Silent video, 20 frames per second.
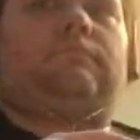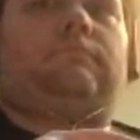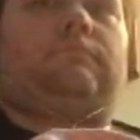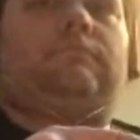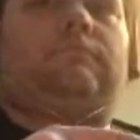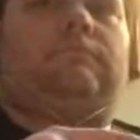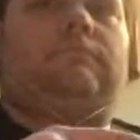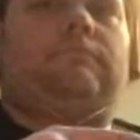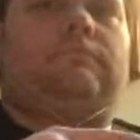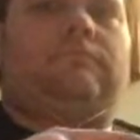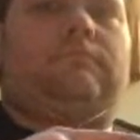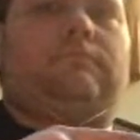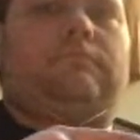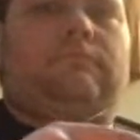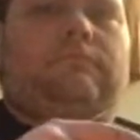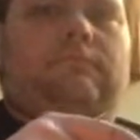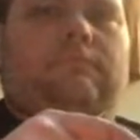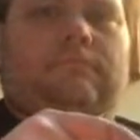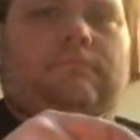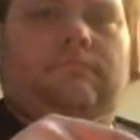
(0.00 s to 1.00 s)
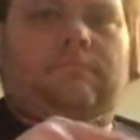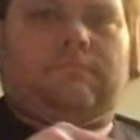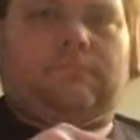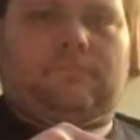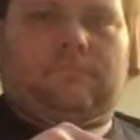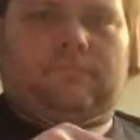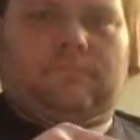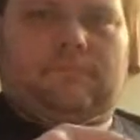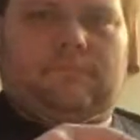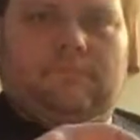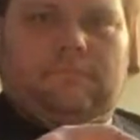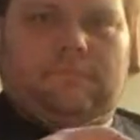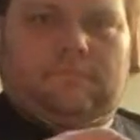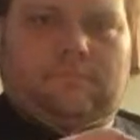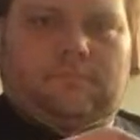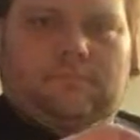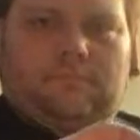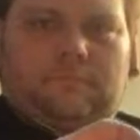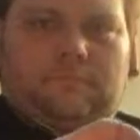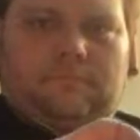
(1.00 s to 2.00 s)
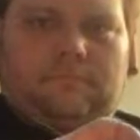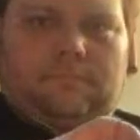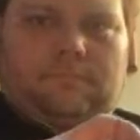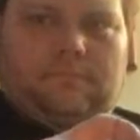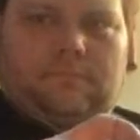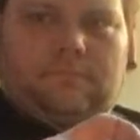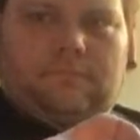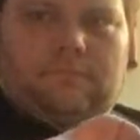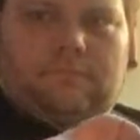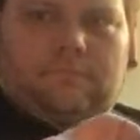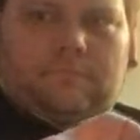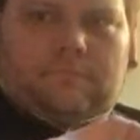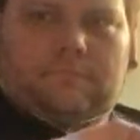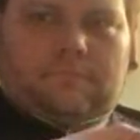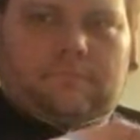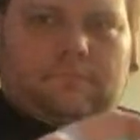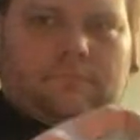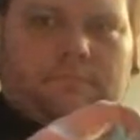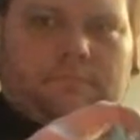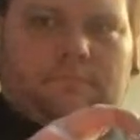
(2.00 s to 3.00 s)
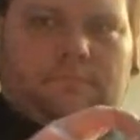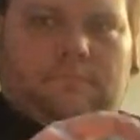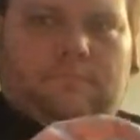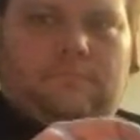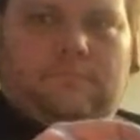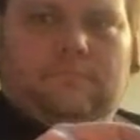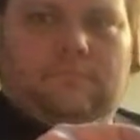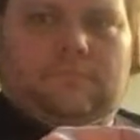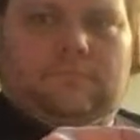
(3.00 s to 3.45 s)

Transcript: what you say? You said, mine says, you made that for me, right?